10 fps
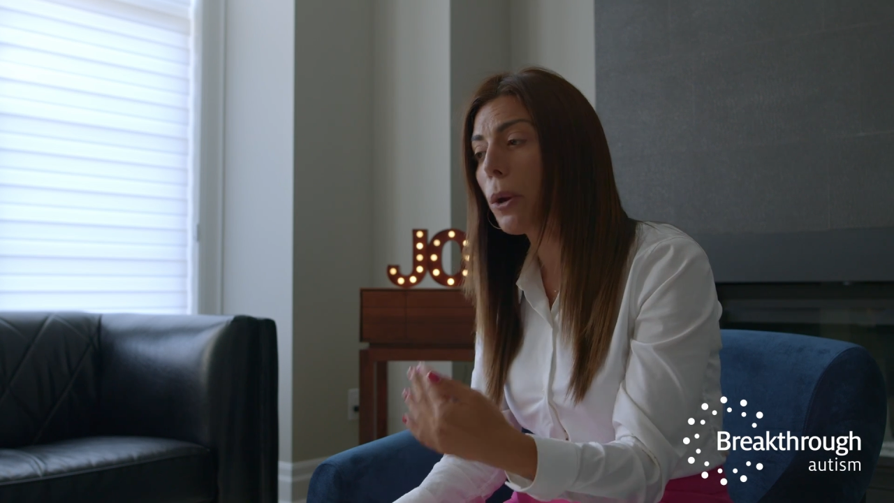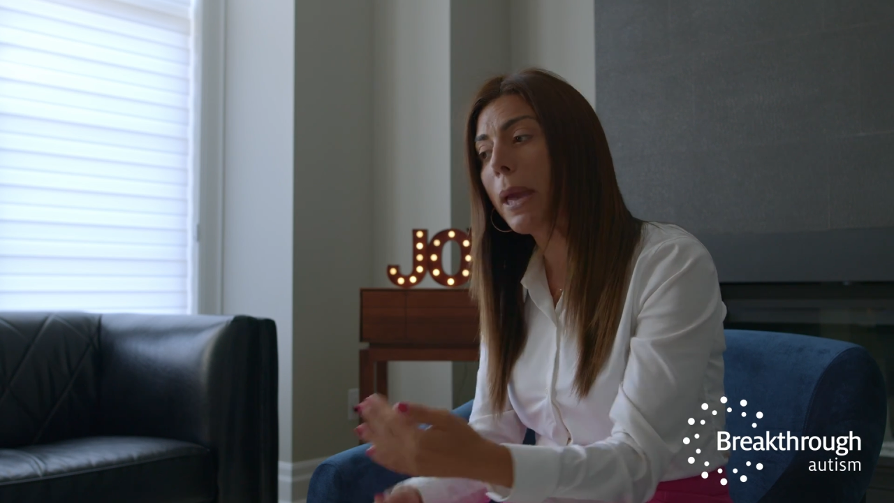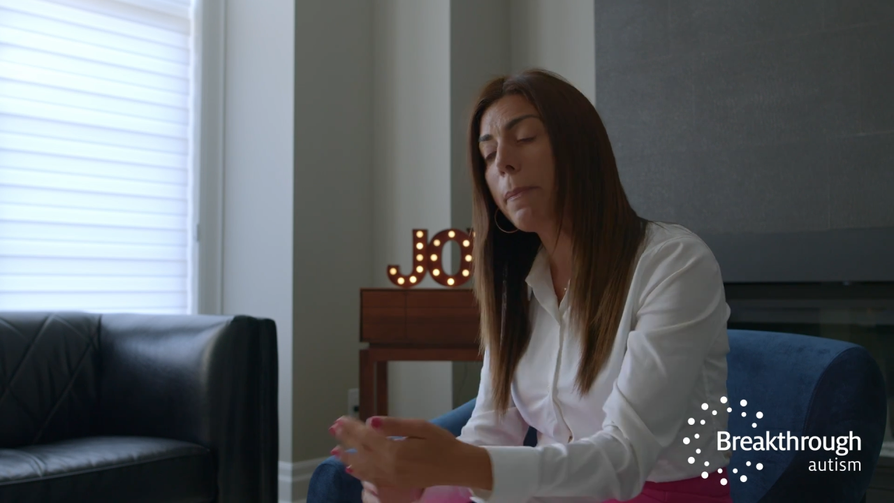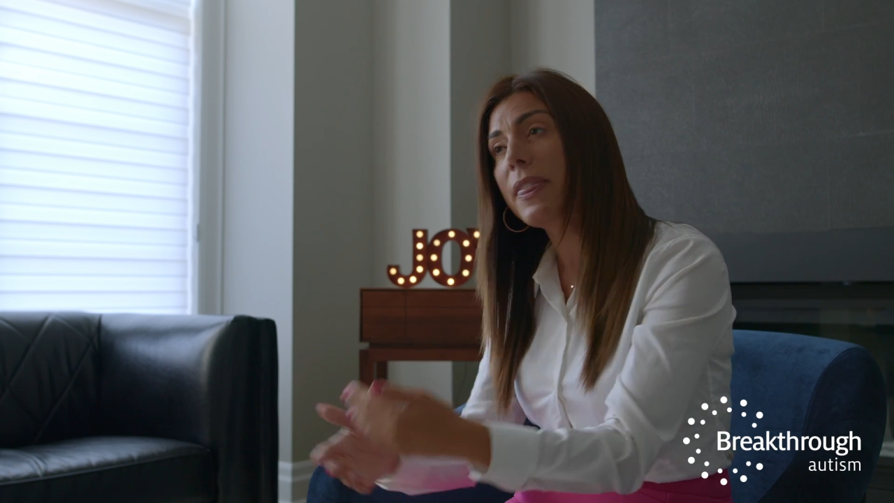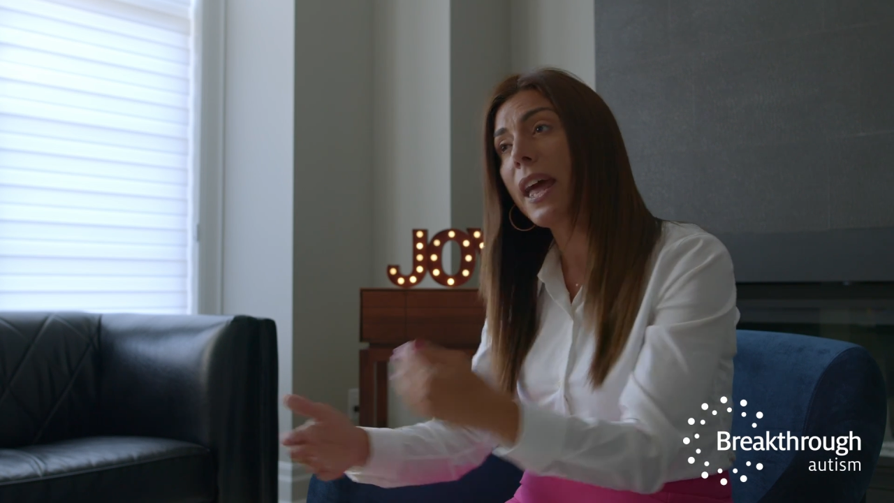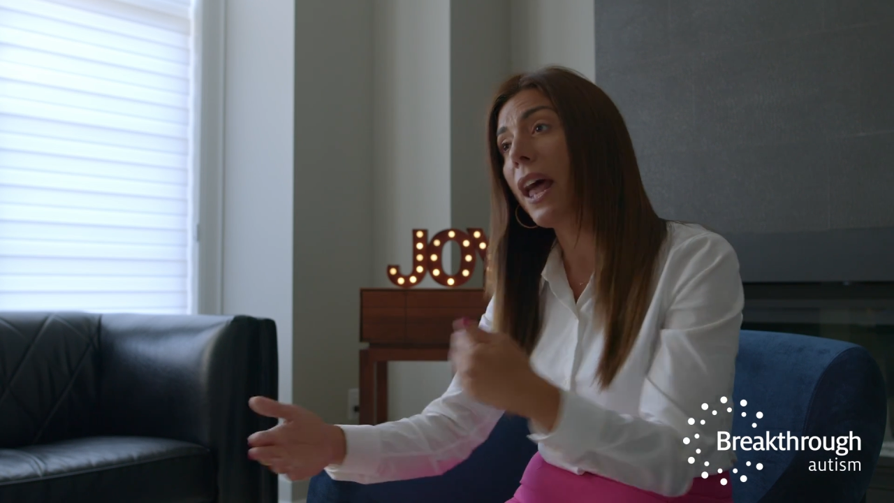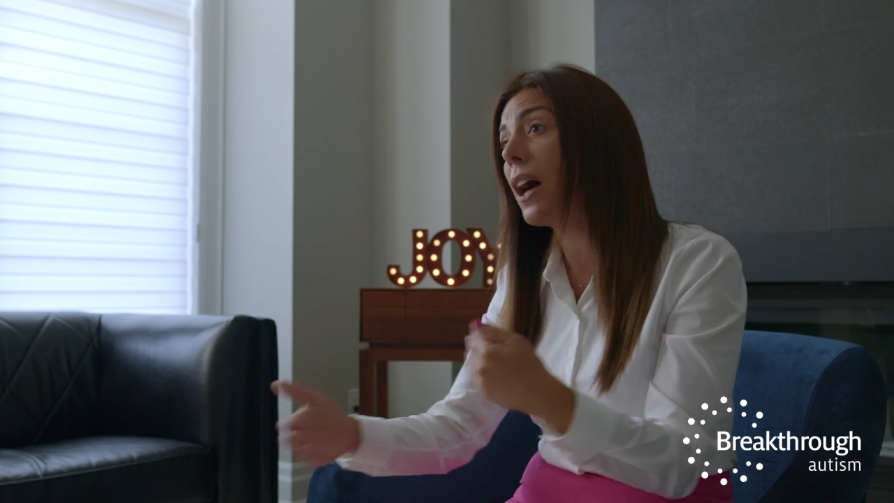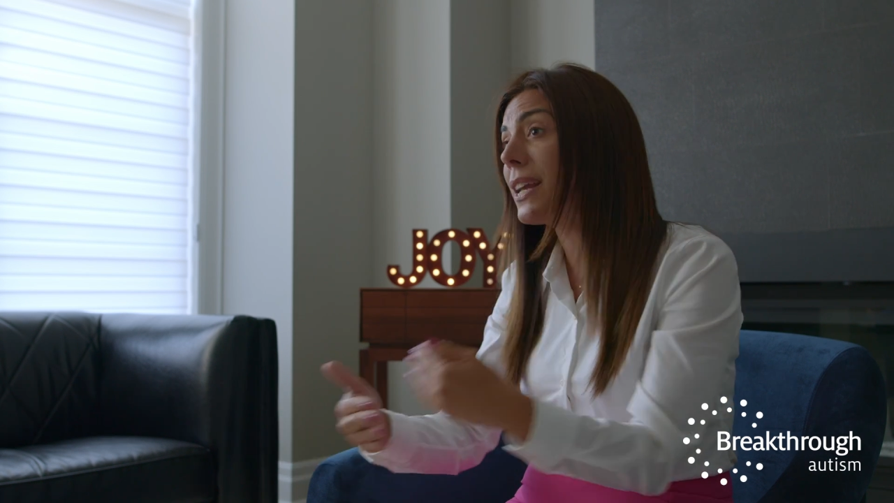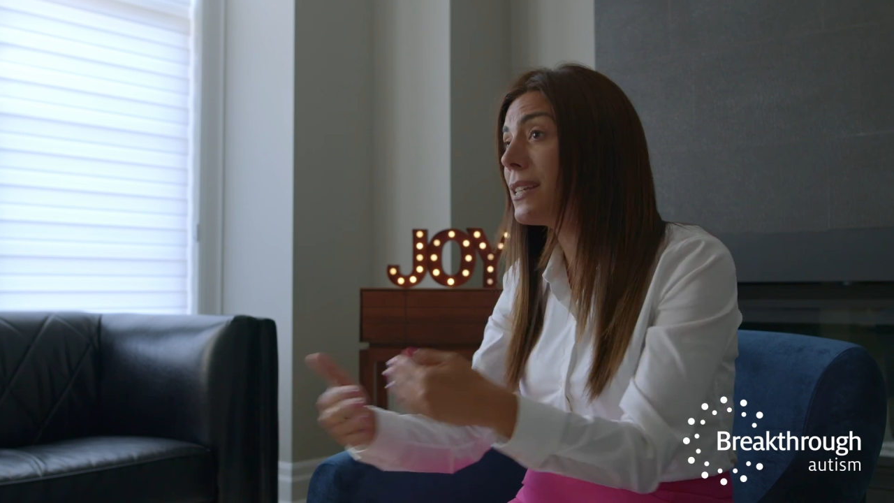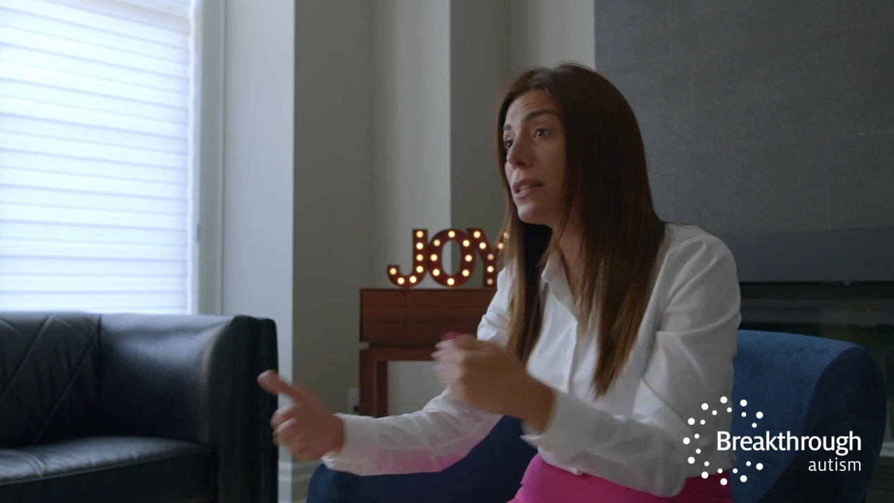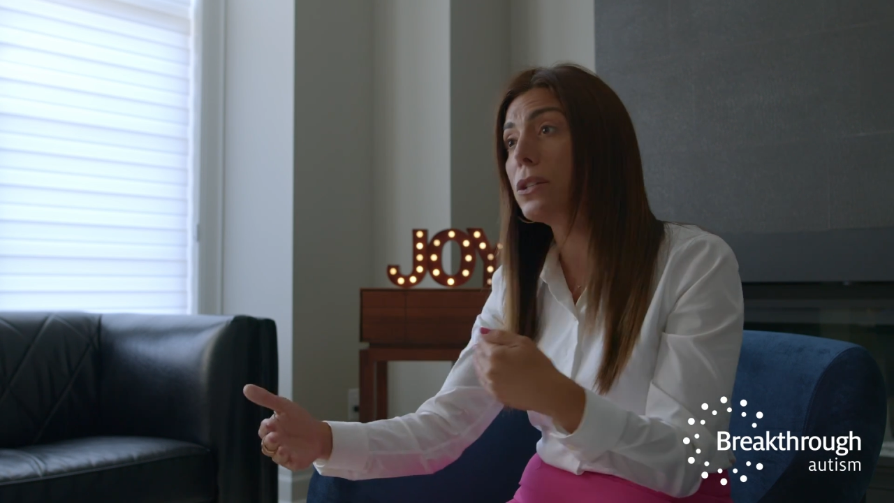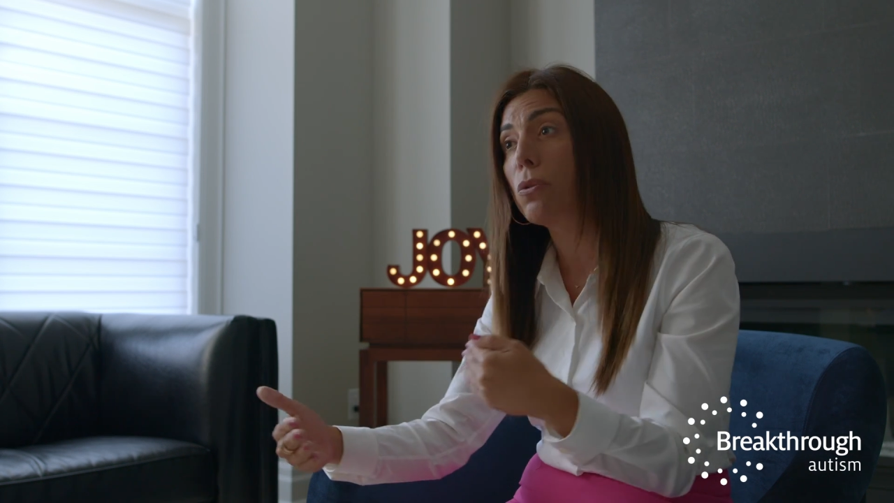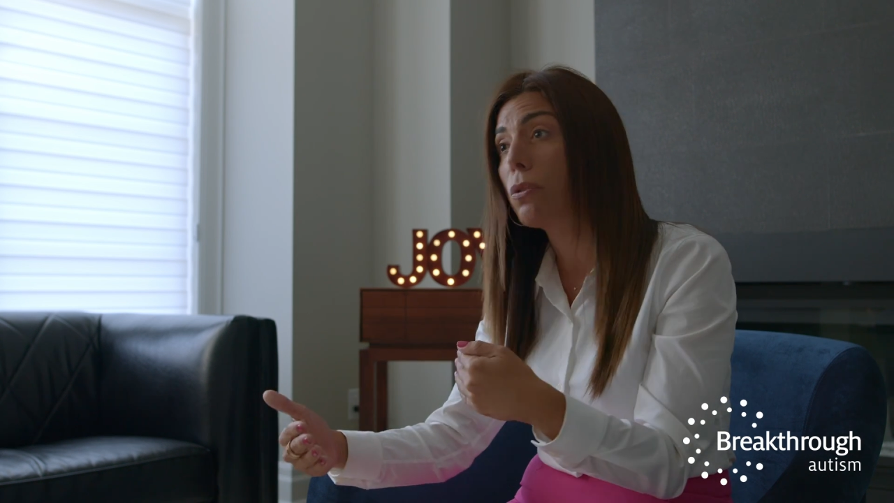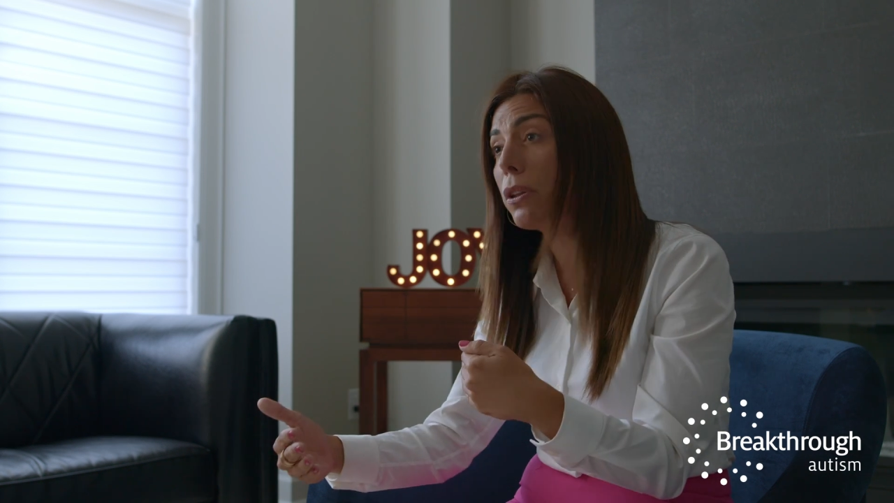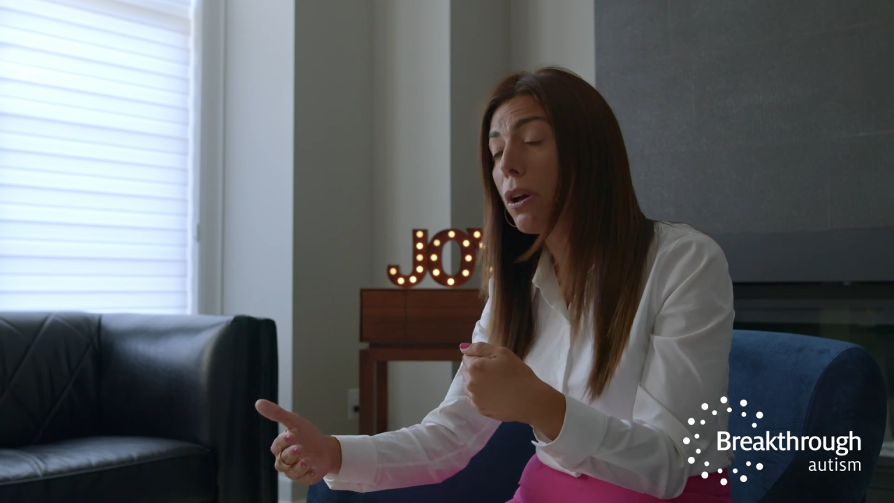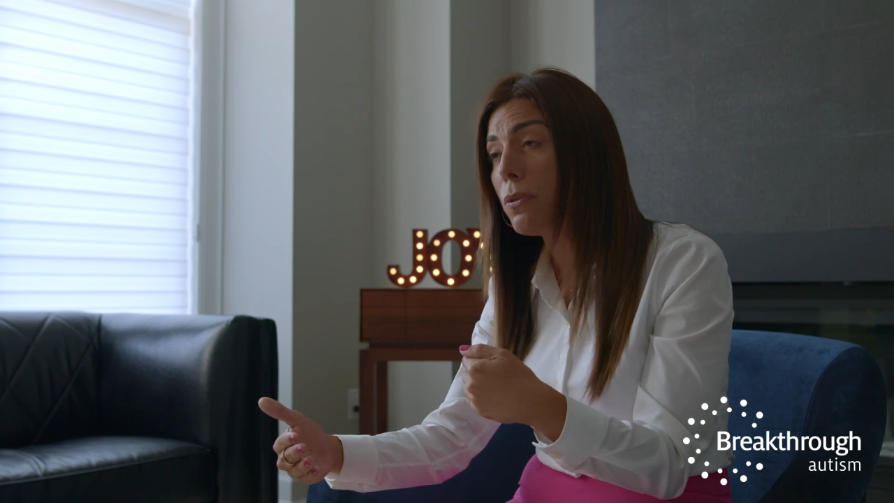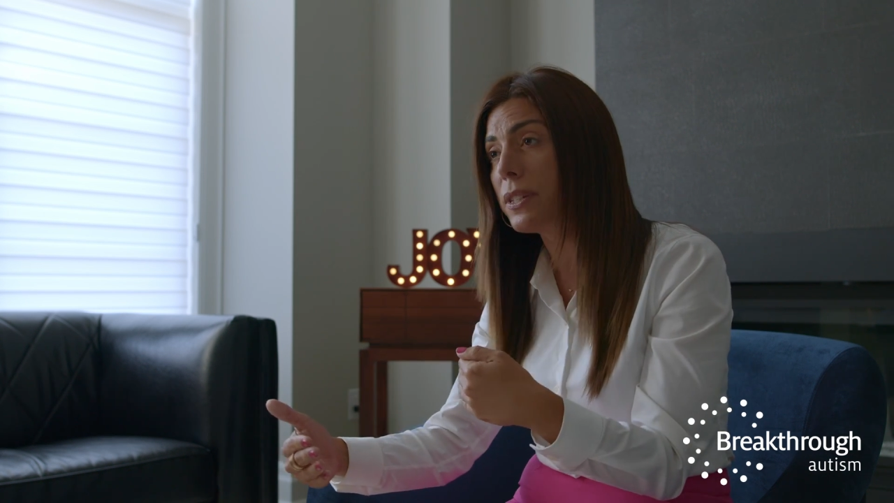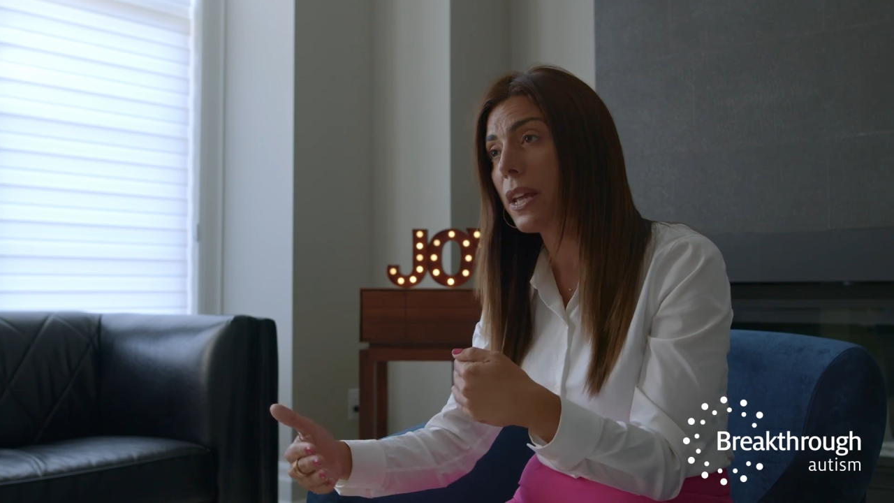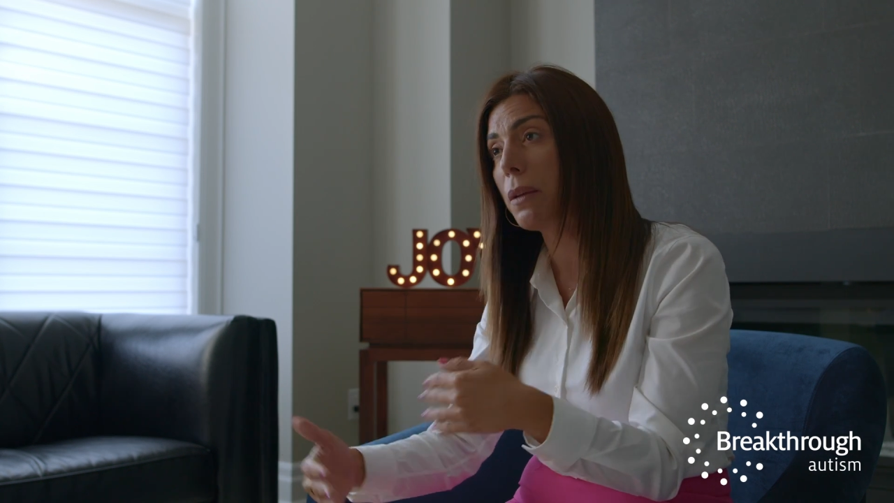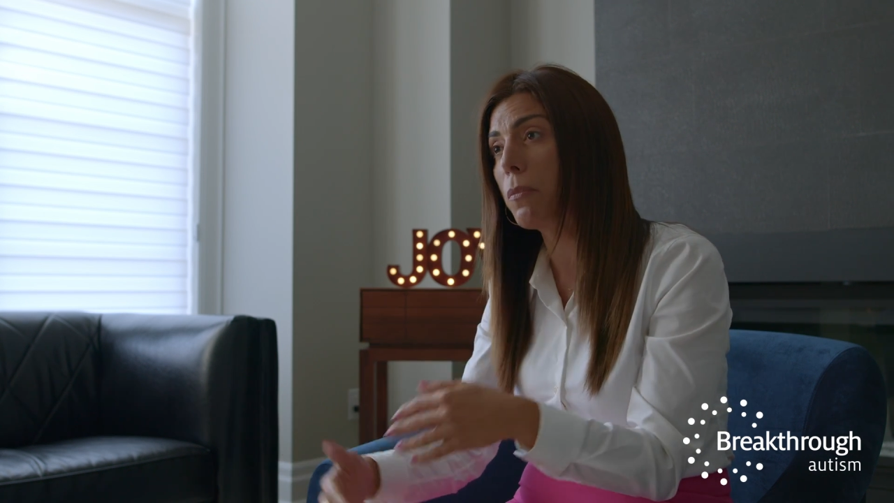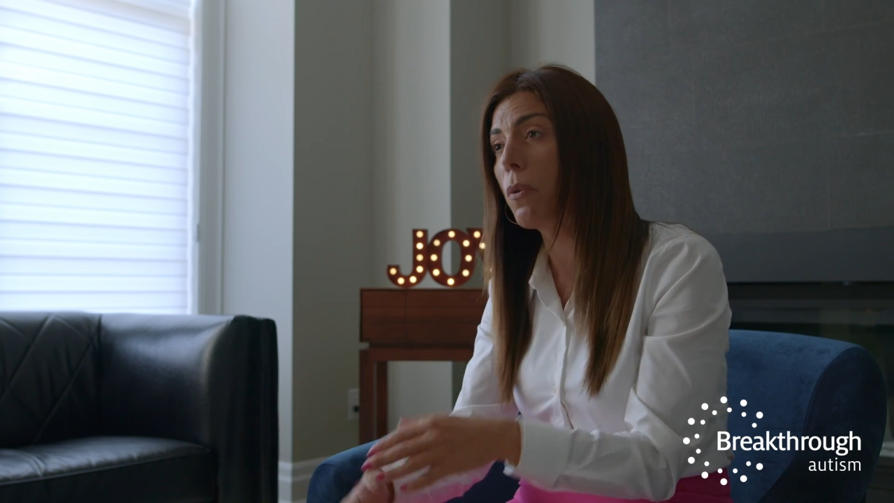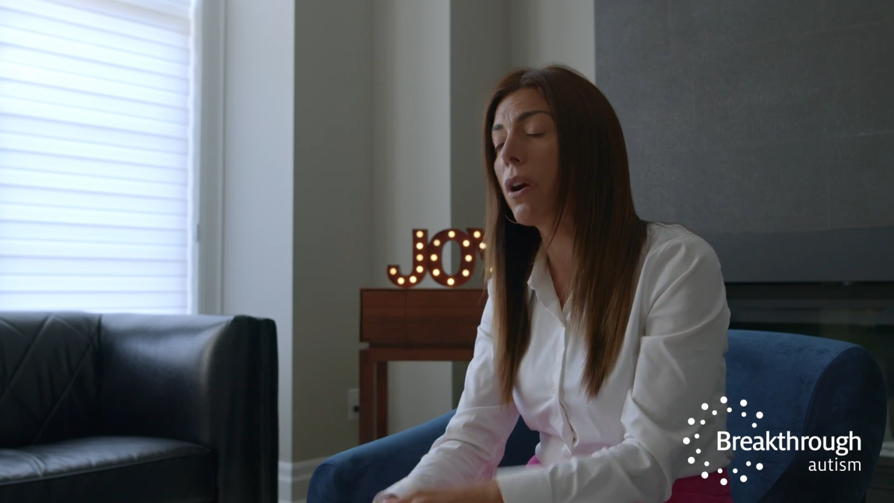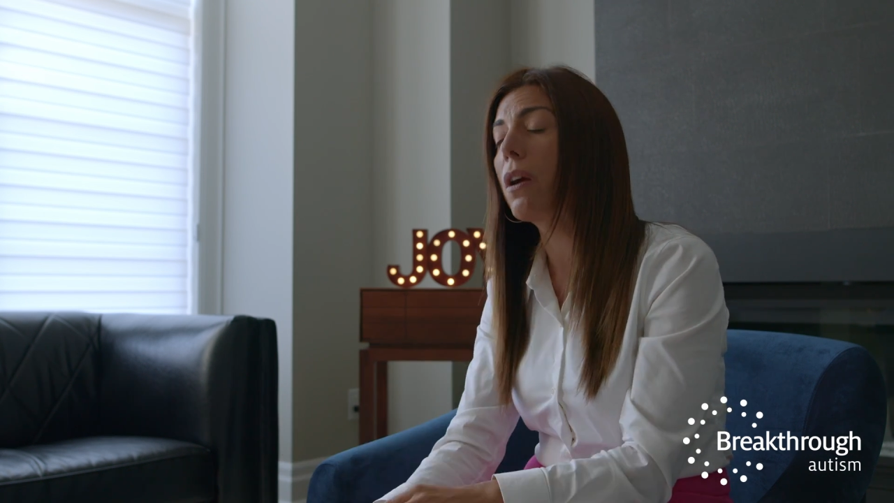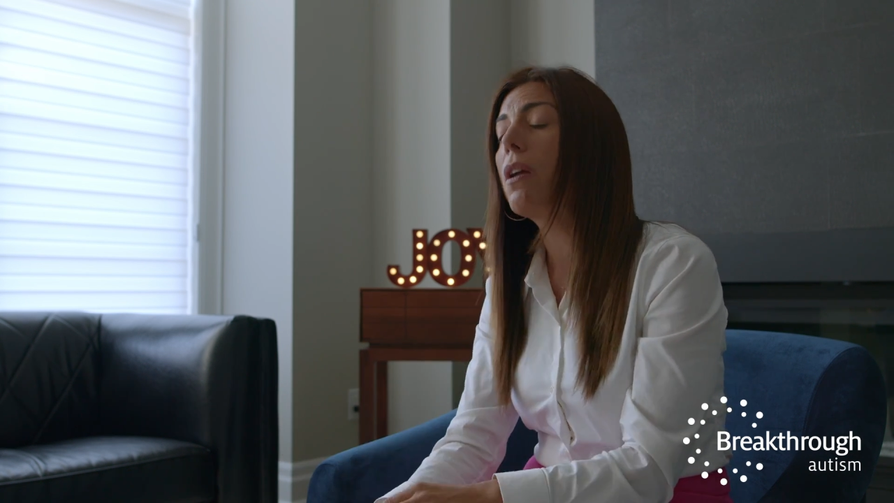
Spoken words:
Maybe that hug isn't so close anymore.